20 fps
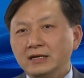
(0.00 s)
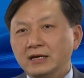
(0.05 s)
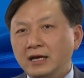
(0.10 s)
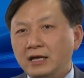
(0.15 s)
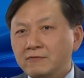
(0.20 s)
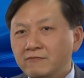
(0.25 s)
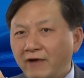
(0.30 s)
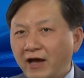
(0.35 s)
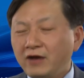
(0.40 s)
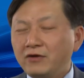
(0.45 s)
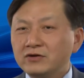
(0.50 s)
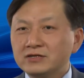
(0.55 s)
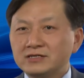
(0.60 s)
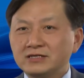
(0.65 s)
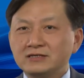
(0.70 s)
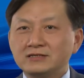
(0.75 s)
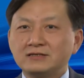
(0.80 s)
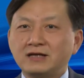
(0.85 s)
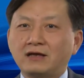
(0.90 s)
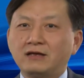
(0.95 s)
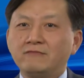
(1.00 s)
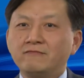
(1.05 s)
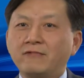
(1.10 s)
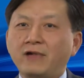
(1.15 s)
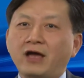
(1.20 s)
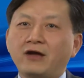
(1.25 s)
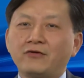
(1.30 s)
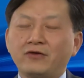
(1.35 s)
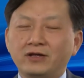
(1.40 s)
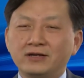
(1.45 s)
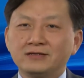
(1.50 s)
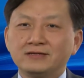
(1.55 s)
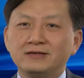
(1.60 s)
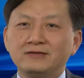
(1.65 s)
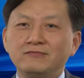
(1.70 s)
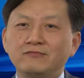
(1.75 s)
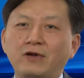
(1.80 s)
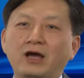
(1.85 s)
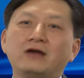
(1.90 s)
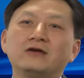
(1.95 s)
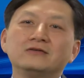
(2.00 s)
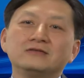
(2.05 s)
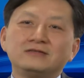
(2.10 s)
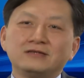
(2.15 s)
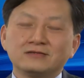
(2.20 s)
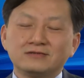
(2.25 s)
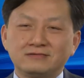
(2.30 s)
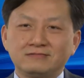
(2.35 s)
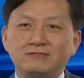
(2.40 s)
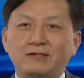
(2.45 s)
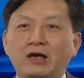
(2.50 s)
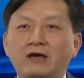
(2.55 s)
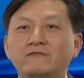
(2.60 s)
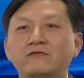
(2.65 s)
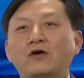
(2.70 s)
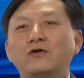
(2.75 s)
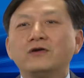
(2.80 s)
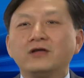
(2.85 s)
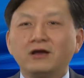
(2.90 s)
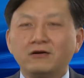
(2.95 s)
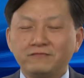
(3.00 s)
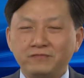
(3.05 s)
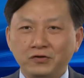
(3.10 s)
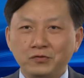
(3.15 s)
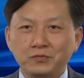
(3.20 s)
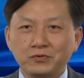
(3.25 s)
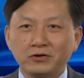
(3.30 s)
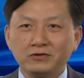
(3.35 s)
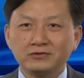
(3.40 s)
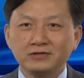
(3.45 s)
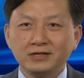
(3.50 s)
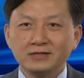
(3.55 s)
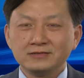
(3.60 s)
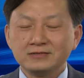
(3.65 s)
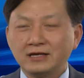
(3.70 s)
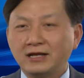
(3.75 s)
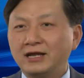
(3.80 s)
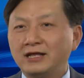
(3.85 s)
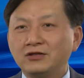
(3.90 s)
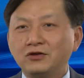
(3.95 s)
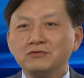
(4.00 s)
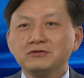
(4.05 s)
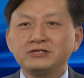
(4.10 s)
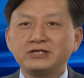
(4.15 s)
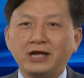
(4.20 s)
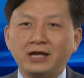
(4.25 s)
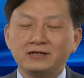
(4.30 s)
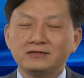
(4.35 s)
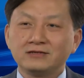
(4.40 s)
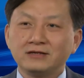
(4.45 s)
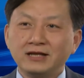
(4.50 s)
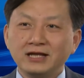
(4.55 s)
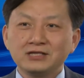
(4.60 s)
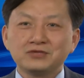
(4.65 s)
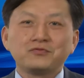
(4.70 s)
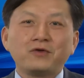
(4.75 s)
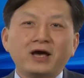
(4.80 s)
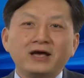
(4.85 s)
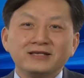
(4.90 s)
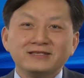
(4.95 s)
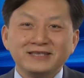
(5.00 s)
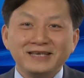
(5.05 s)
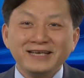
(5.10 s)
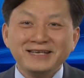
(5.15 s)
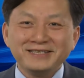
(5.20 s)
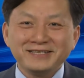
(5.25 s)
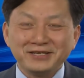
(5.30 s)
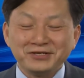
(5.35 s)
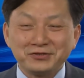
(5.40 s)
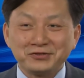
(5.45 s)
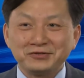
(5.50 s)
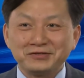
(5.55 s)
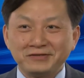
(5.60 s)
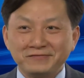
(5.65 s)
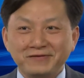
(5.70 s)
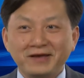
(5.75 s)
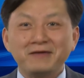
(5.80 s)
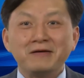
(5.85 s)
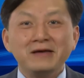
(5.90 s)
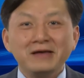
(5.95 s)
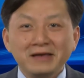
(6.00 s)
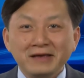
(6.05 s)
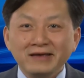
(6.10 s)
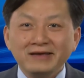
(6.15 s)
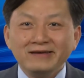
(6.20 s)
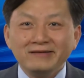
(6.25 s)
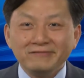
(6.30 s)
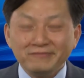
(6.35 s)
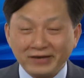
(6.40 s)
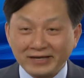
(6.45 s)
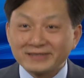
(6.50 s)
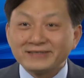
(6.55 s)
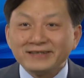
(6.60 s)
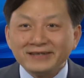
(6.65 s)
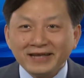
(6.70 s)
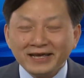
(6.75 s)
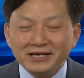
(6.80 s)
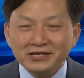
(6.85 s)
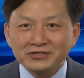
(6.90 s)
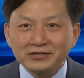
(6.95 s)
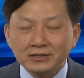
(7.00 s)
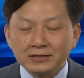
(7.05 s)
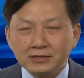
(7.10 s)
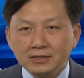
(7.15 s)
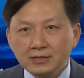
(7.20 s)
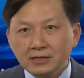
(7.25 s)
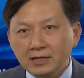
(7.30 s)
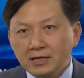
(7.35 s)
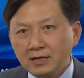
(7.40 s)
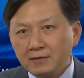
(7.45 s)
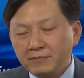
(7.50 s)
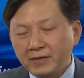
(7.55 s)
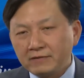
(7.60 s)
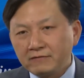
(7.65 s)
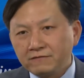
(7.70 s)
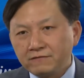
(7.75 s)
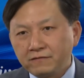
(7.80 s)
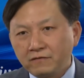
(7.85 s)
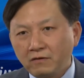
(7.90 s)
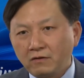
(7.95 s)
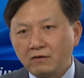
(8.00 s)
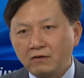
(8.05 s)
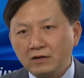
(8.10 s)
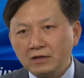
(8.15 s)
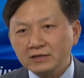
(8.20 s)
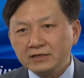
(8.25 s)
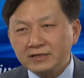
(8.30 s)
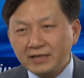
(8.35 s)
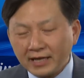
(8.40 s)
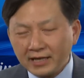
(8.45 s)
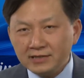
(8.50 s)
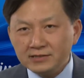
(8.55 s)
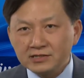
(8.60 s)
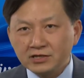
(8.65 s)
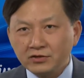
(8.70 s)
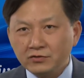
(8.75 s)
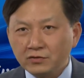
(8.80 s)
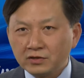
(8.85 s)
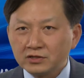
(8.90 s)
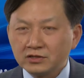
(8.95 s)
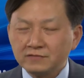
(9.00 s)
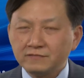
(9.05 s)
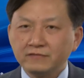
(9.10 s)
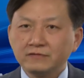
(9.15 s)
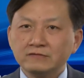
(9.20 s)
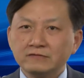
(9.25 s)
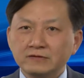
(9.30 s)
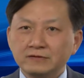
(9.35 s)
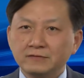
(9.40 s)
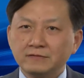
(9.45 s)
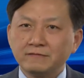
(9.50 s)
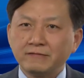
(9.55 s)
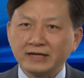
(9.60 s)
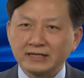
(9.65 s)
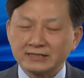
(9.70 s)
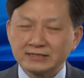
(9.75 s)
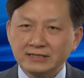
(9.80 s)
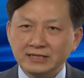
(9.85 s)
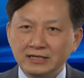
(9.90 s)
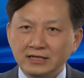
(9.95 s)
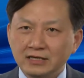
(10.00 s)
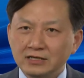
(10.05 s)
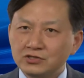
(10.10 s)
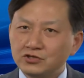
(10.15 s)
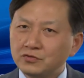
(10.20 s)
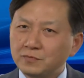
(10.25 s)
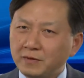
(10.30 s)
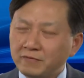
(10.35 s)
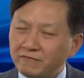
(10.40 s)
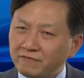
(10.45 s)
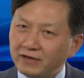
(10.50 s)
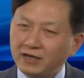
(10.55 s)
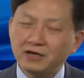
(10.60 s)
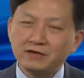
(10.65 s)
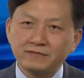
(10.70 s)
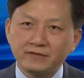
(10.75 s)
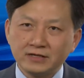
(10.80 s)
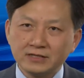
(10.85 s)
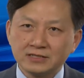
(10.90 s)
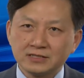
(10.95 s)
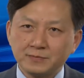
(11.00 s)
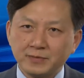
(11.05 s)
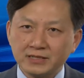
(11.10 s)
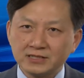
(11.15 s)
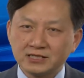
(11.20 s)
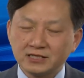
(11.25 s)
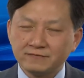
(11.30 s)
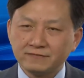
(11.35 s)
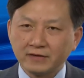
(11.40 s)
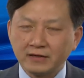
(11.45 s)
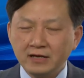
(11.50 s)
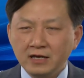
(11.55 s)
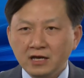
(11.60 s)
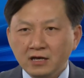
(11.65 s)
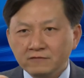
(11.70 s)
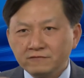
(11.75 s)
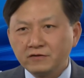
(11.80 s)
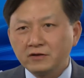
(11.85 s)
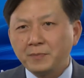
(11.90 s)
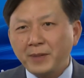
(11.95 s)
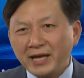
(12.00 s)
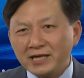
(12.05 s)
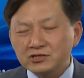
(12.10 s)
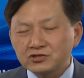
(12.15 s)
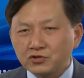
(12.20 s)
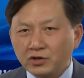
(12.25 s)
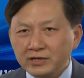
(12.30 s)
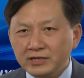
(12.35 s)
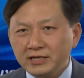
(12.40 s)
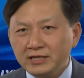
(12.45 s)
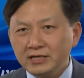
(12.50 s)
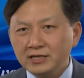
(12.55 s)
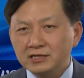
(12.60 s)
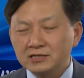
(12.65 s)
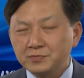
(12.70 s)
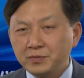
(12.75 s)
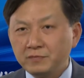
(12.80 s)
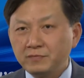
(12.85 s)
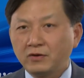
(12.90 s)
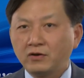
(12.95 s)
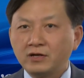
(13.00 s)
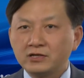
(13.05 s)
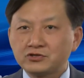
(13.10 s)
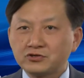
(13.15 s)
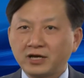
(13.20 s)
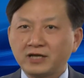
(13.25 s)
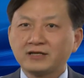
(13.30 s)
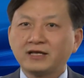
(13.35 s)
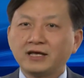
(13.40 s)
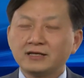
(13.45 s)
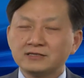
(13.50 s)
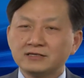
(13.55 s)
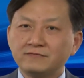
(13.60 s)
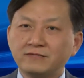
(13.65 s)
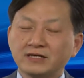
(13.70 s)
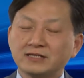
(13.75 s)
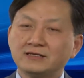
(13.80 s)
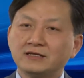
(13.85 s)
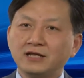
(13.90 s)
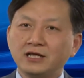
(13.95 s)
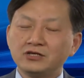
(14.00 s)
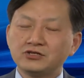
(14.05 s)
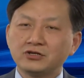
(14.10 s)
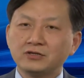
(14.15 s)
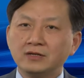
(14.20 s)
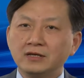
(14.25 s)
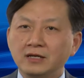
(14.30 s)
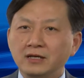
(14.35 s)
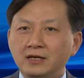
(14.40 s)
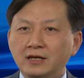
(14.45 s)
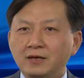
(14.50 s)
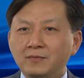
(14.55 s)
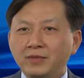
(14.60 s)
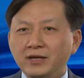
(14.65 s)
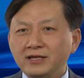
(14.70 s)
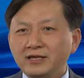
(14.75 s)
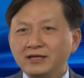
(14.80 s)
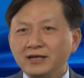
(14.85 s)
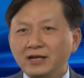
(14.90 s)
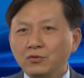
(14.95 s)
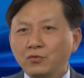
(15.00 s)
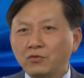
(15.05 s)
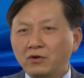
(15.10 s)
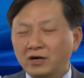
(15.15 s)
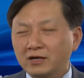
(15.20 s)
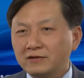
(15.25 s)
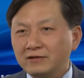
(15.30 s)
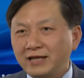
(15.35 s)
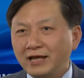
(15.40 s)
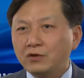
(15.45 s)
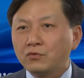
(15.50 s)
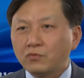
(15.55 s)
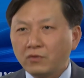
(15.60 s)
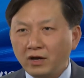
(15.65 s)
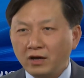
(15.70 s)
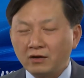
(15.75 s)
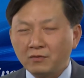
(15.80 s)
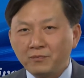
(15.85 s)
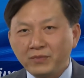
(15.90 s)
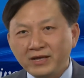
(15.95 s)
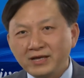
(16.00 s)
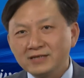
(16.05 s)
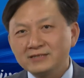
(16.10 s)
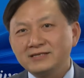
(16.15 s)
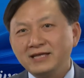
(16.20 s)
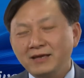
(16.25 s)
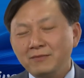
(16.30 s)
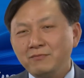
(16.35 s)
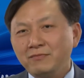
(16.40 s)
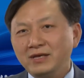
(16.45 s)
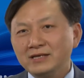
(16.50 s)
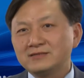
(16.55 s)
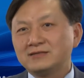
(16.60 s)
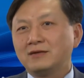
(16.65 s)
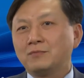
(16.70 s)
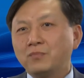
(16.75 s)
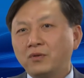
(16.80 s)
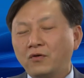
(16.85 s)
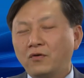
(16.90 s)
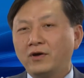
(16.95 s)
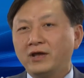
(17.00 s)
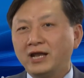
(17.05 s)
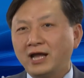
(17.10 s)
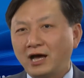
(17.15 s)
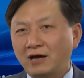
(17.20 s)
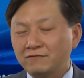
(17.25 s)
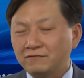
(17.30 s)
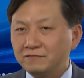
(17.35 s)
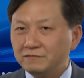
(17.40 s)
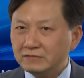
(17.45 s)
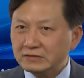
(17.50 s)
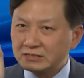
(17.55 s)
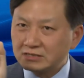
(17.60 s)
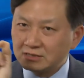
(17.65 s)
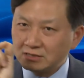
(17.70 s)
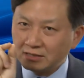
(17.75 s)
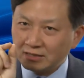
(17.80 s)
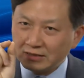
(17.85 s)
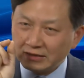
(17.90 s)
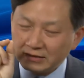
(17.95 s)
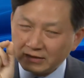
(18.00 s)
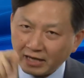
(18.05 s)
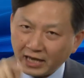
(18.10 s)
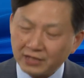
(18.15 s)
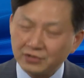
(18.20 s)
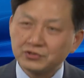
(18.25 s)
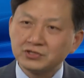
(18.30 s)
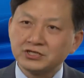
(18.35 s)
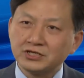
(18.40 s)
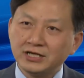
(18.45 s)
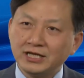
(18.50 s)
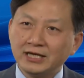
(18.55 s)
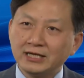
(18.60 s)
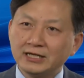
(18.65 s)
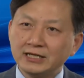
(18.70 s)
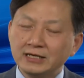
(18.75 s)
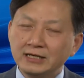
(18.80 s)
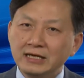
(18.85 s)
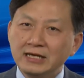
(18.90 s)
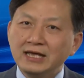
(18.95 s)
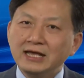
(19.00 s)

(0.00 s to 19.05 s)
And virus is invariant. Viruses just have only a few proteins. They don't change. That's why it's easy to develop vaccination. But for cancer, you want to develop the vaccine, it should be very, very specific. For the past 20 years, people have tried cancer vaccination, but it didn't work that well because they missed the point of the heterogeneity.